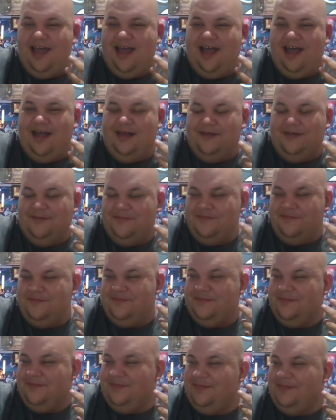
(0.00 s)
Um,
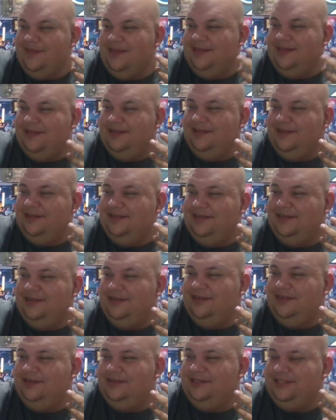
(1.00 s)

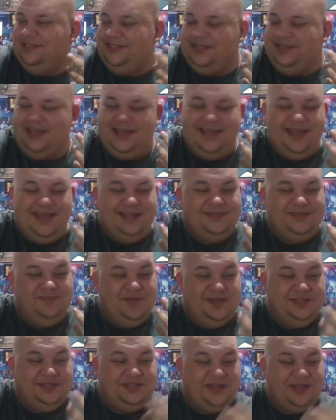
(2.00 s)
Chucky gets
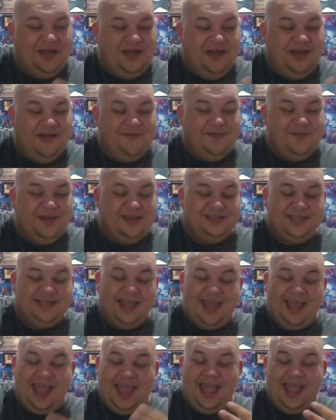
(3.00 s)
pissed off because
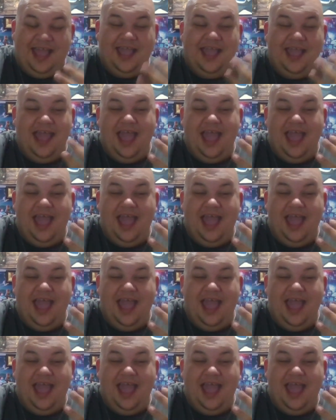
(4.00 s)
like, hey,